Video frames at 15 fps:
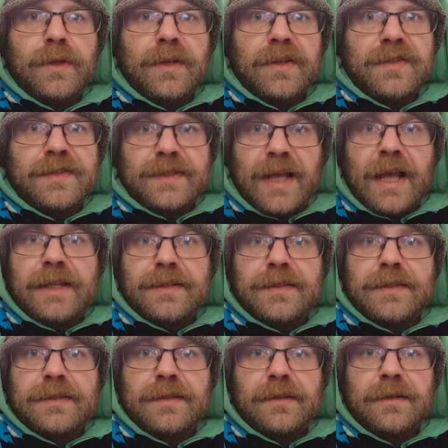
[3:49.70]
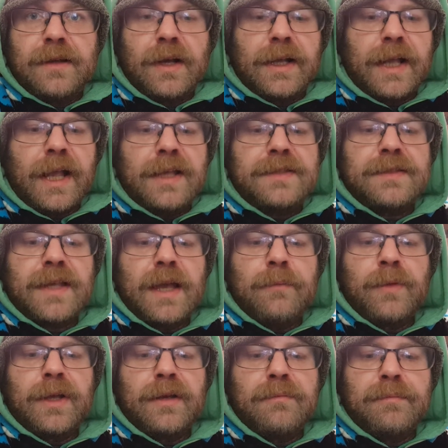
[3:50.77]
stats, I guess, and
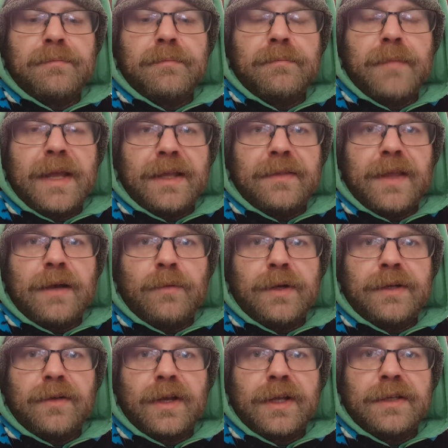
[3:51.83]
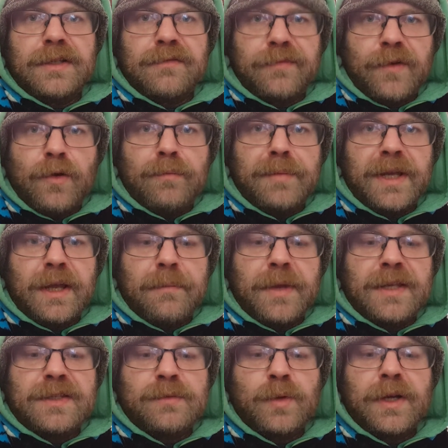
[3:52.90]
we're going to make that one like a default
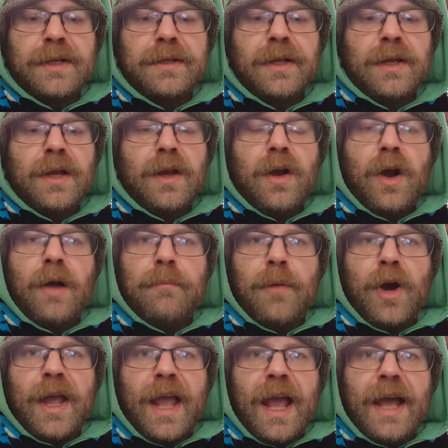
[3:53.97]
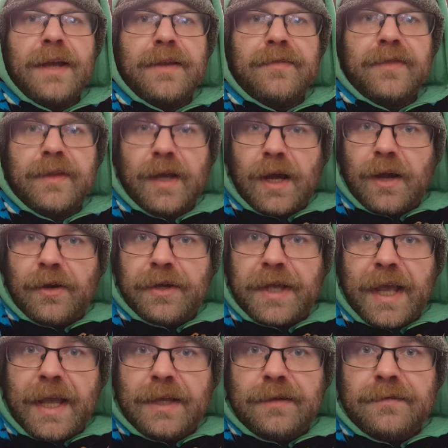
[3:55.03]
BMS one. I might add the
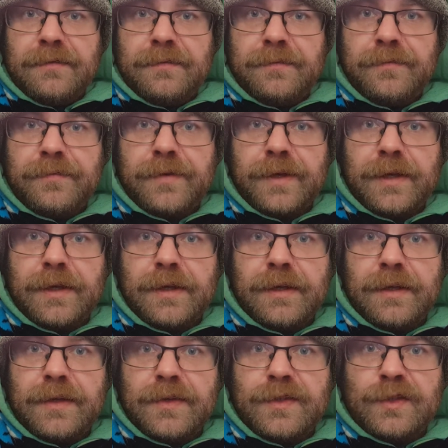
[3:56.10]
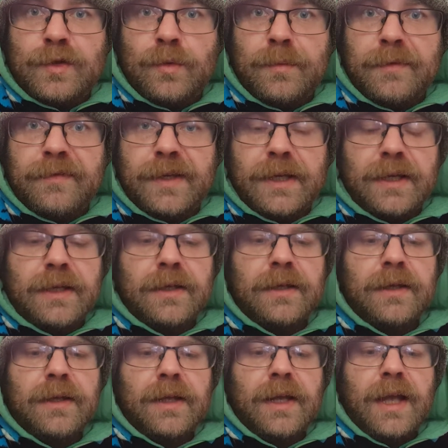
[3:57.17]
Hurricane for Stormovic
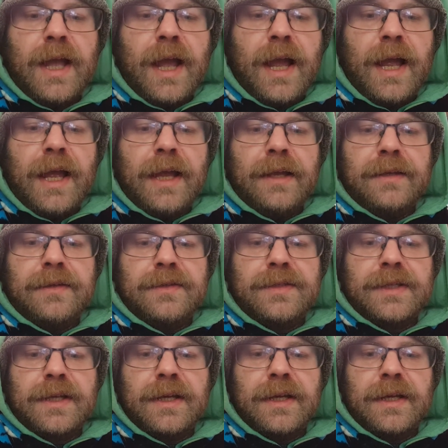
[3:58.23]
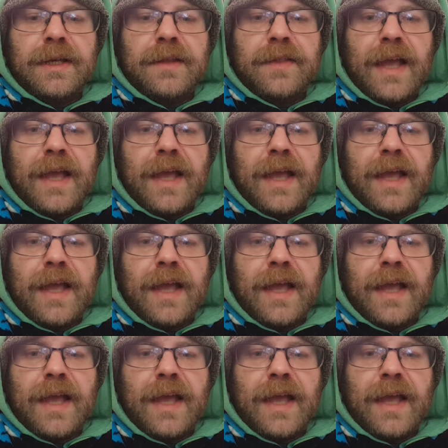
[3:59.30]
and the